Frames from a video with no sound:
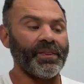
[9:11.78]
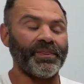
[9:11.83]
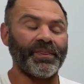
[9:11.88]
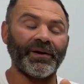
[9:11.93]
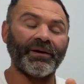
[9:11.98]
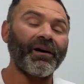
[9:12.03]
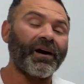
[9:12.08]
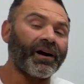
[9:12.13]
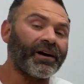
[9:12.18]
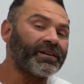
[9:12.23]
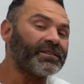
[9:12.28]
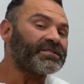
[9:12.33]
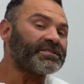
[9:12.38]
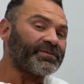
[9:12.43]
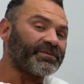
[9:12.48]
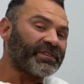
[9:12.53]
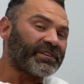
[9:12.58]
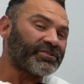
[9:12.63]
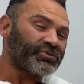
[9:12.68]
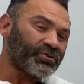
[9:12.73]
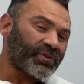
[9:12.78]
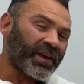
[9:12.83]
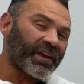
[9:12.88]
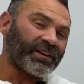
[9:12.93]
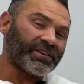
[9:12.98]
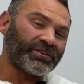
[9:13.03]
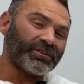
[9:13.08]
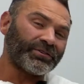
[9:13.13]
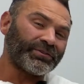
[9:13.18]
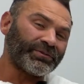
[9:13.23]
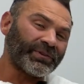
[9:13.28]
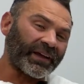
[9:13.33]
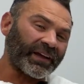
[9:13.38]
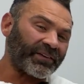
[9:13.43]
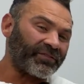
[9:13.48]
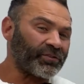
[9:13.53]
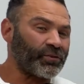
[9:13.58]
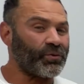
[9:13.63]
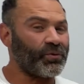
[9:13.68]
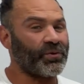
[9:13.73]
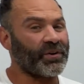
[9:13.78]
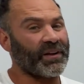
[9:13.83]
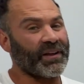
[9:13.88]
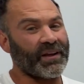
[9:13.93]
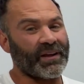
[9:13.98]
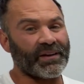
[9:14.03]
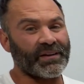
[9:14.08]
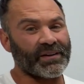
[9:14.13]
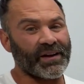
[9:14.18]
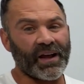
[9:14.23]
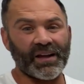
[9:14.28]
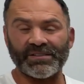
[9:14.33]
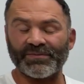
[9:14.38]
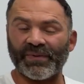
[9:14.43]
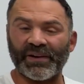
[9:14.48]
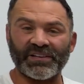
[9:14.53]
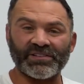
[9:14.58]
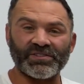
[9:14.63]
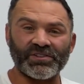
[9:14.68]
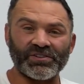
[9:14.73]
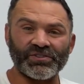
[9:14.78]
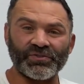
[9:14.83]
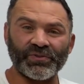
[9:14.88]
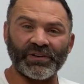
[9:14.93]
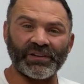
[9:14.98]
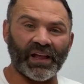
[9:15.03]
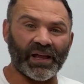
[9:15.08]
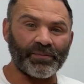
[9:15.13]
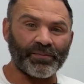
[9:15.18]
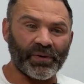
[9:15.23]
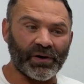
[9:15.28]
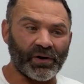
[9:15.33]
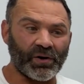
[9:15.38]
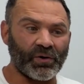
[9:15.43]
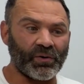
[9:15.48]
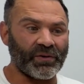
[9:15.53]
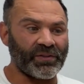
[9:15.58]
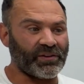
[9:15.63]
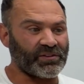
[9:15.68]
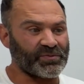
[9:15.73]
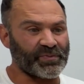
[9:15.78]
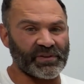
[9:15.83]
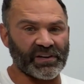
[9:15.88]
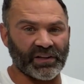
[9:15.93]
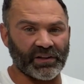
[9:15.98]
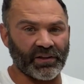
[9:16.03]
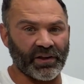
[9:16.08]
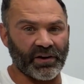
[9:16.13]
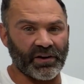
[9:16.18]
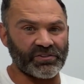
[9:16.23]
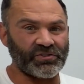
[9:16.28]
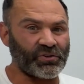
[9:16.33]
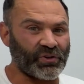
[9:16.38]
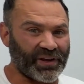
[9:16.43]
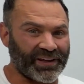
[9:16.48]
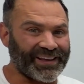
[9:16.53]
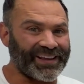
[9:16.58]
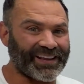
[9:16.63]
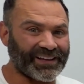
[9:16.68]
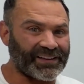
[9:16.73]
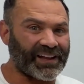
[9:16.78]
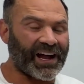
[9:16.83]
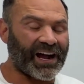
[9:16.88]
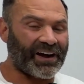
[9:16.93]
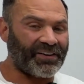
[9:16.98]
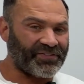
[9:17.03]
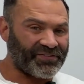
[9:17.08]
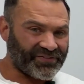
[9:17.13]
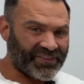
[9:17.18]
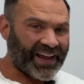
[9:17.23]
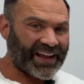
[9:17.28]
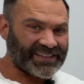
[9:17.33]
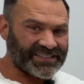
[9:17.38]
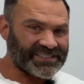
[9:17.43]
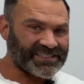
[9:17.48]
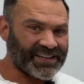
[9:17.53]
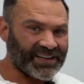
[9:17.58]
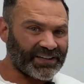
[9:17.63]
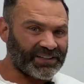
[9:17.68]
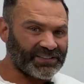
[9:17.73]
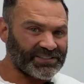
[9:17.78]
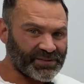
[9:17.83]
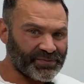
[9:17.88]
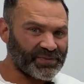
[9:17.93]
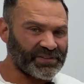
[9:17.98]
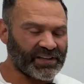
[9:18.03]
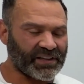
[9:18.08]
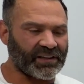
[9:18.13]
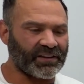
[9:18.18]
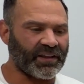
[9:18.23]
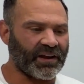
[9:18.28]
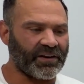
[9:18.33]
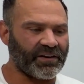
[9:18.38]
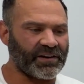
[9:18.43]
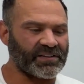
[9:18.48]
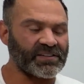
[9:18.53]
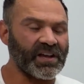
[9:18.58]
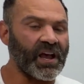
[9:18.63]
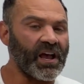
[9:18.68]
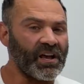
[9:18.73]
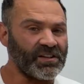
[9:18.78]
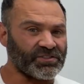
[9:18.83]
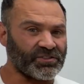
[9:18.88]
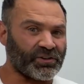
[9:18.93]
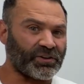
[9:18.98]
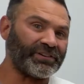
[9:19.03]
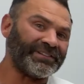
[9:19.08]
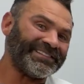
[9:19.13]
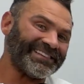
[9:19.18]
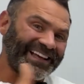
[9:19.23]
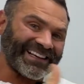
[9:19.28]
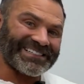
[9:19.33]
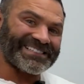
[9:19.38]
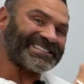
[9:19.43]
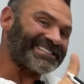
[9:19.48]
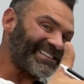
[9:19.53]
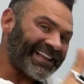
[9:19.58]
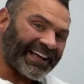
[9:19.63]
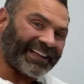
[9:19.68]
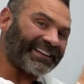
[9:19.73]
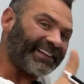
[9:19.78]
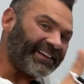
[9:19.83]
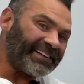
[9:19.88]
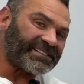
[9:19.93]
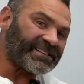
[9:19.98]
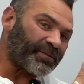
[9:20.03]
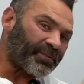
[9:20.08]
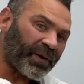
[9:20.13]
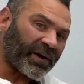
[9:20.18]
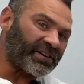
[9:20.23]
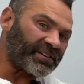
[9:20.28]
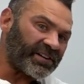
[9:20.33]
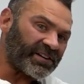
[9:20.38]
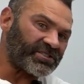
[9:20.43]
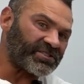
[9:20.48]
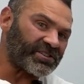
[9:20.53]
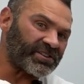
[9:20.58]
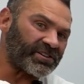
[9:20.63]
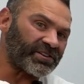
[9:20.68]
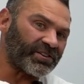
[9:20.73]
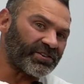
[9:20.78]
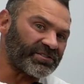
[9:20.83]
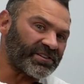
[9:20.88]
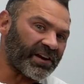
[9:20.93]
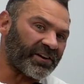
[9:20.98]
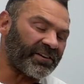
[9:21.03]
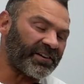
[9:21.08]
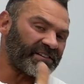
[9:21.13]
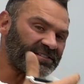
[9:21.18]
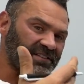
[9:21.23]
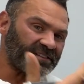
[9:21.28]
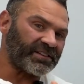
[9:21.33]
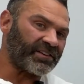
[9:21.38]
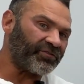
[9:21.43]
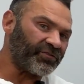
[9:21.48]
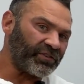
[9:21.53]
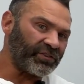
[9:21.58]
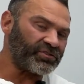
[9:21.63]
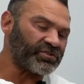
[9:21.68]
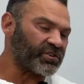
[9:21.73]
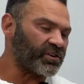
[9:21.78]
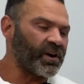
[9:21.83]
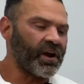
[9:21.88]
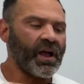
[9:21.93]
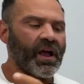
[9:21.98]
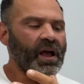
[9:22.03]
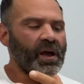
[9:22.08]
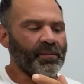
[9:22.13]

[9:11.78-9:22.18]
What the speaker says: There are some things you can do, like if you were to get cosmetic surgery, lipo, in those particular areas, you can kill off fat cells in particular areas, so you're less likely to partition to those areas in the future.